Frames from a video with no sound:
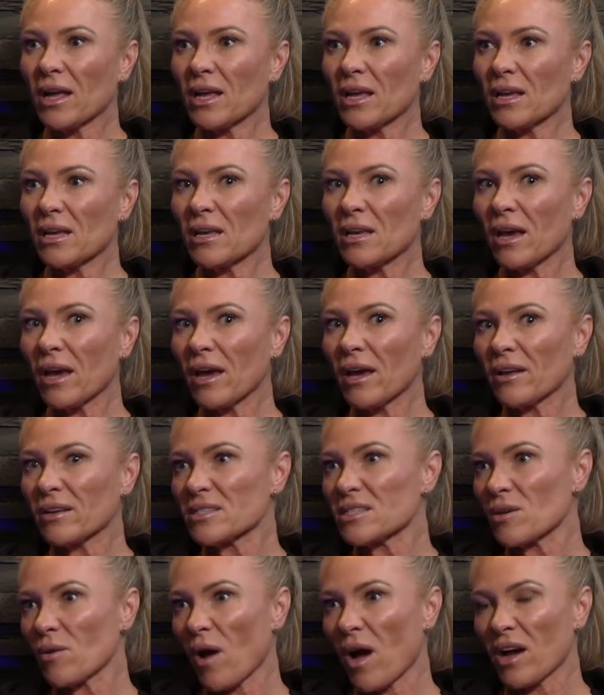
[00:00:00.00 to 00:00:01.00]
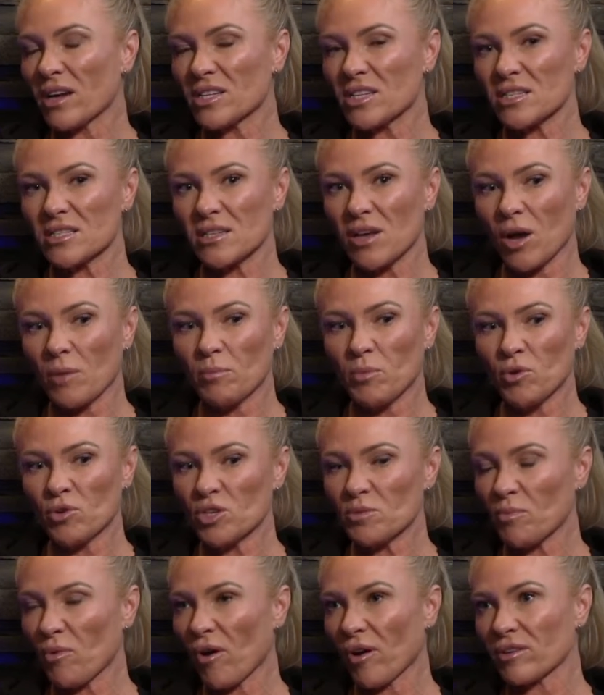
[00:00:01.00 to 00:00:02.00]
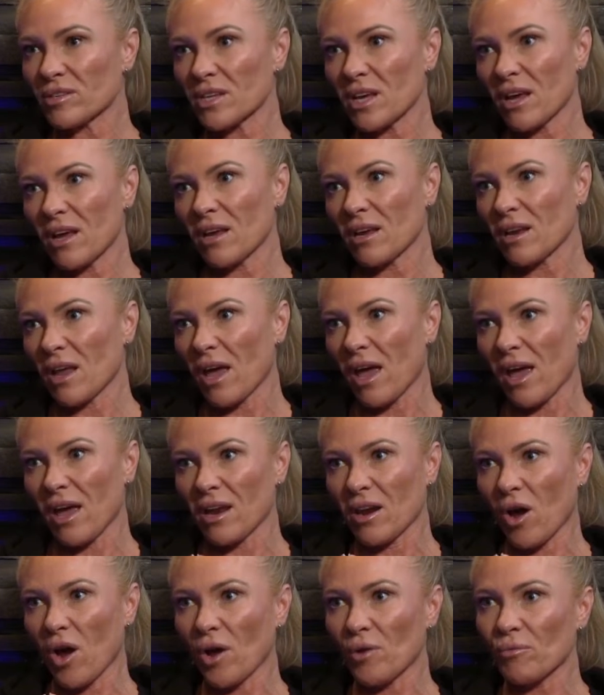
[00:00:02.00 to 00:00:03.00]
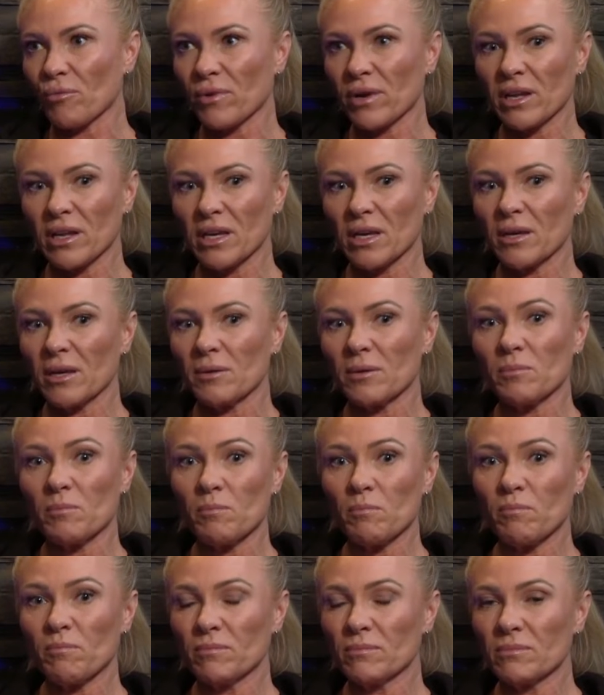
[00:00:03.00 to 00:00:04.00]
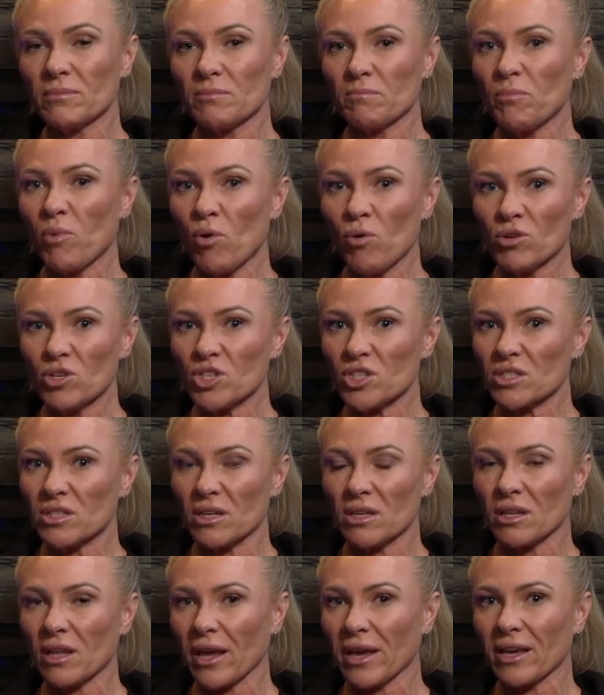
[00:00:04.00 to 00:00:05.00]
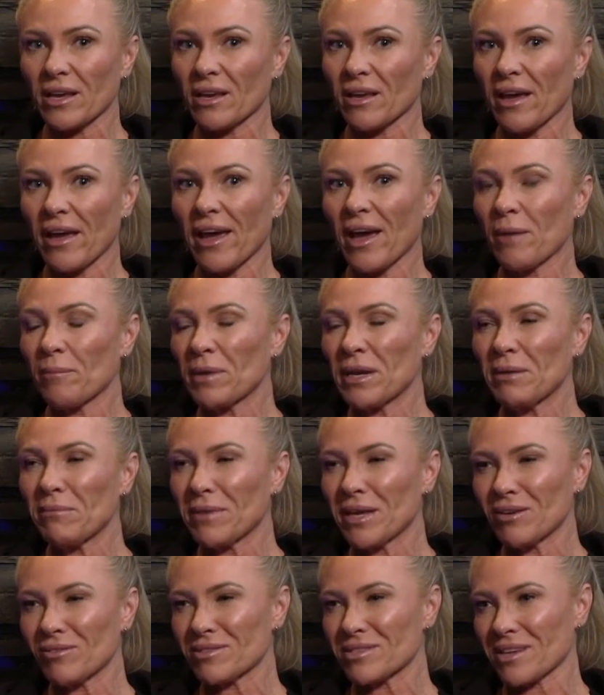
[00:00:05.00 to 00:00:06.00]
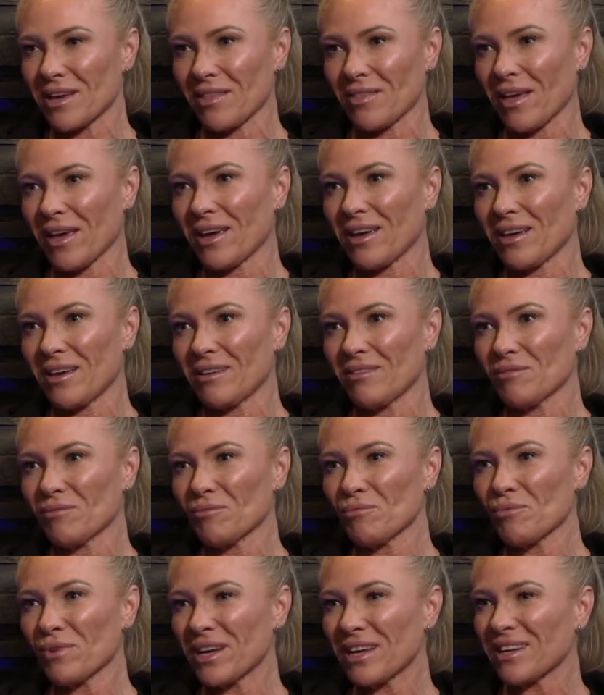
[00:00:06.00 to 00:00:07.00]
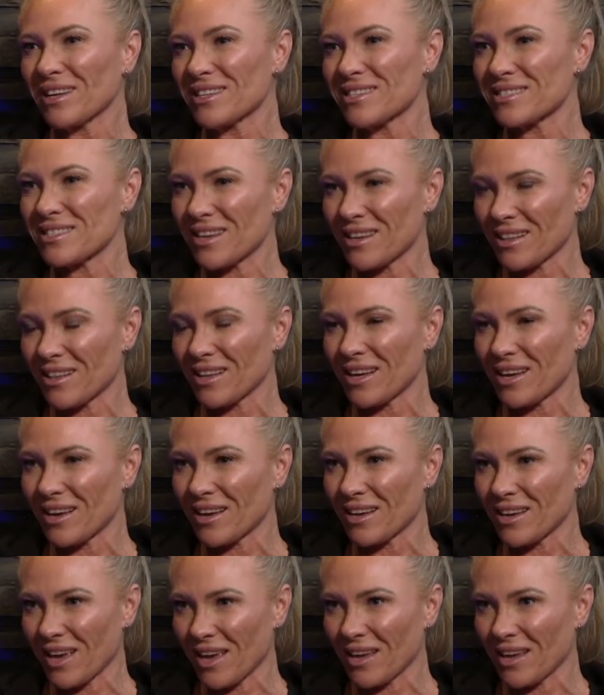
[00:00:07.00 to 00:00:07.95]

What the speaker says: Yeah, so I push protein, and I really push, like, how many meals can they realistically get